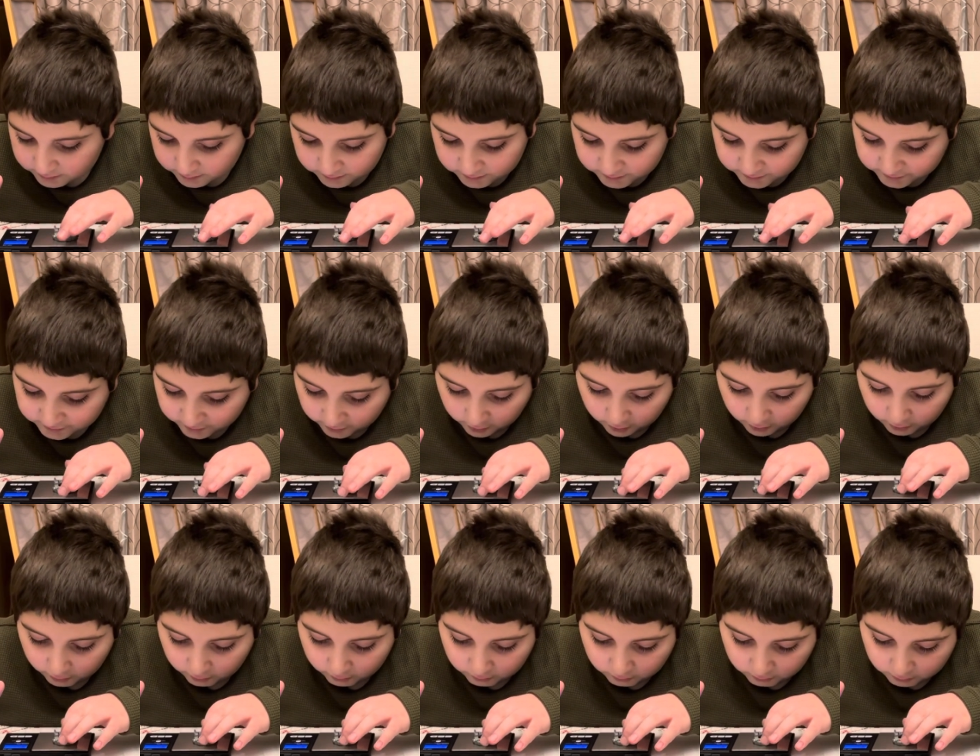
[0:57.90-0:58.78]

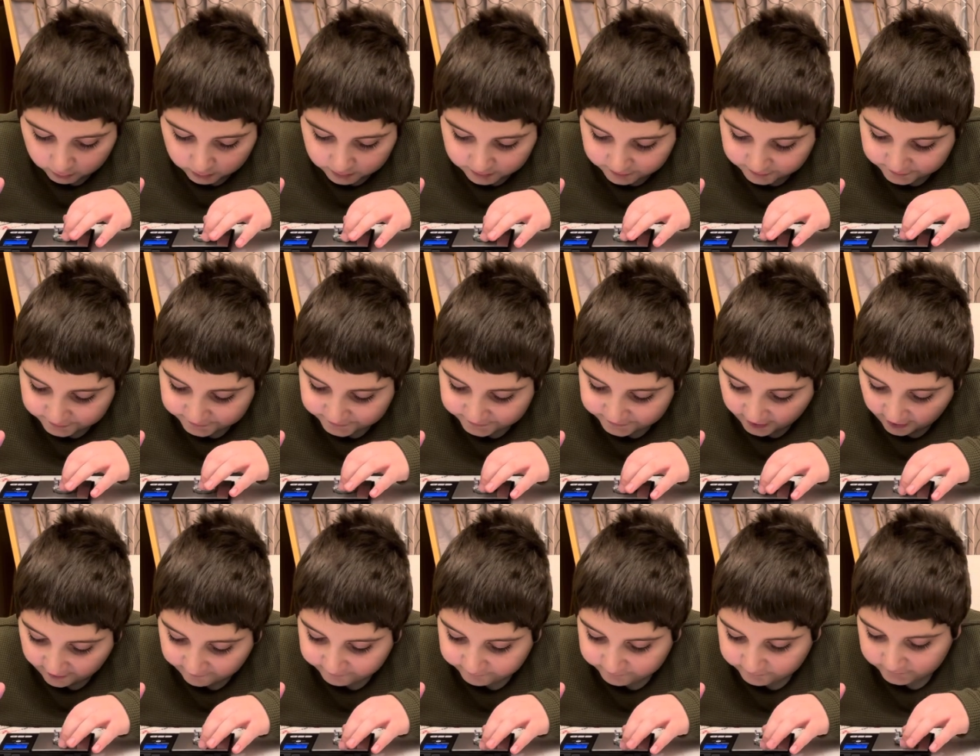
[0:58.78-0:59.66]
So
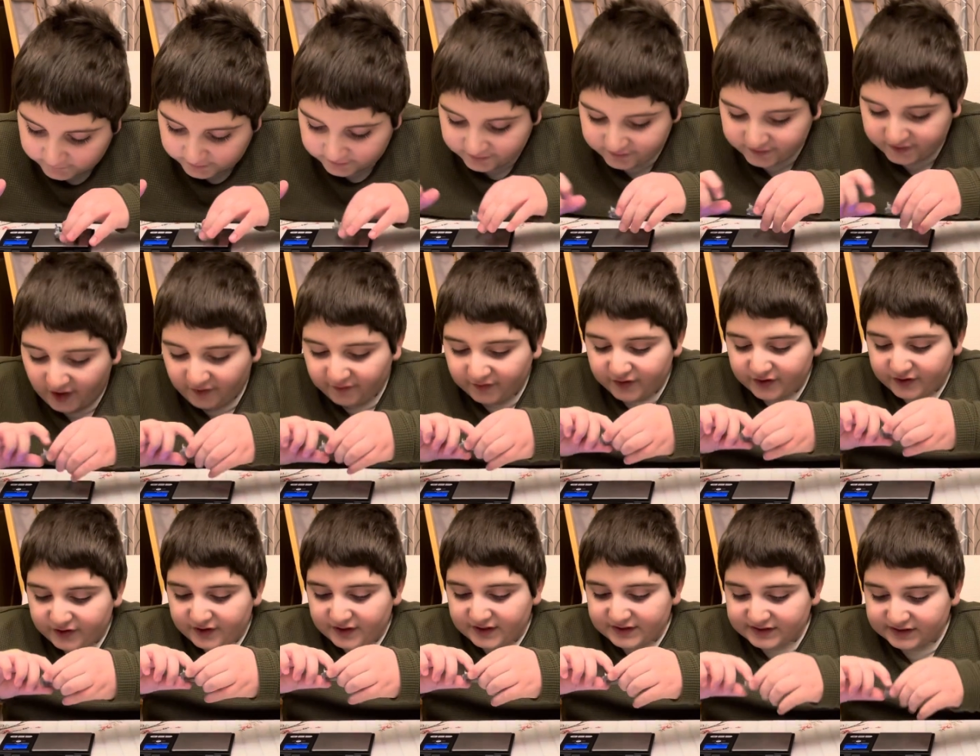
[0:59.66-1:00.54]
Set the seven
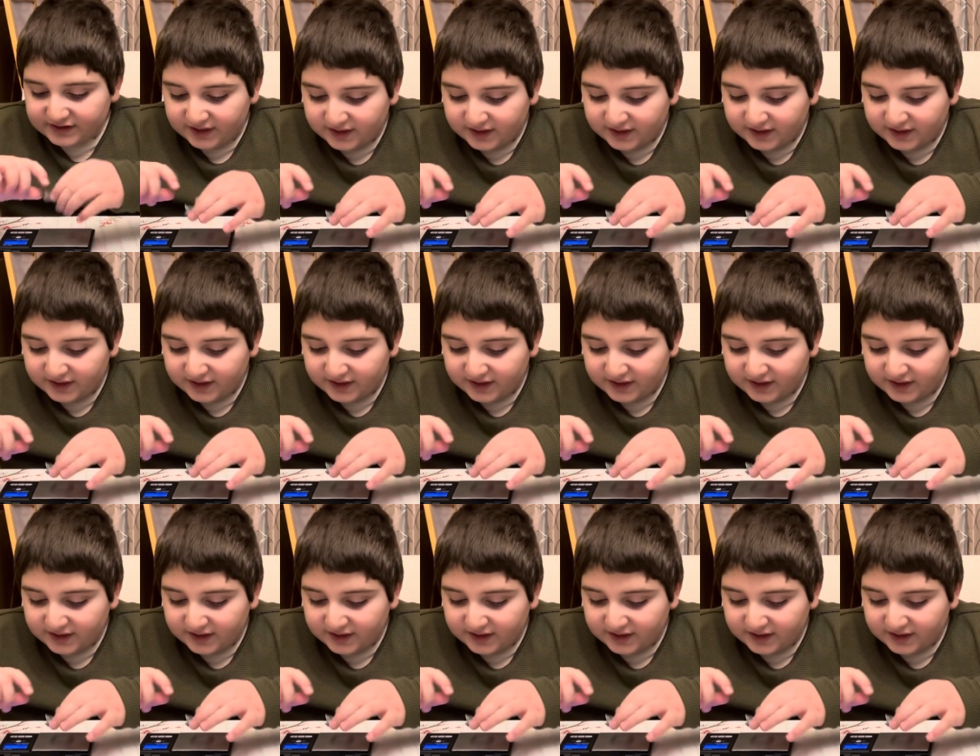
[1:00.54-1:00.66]
disc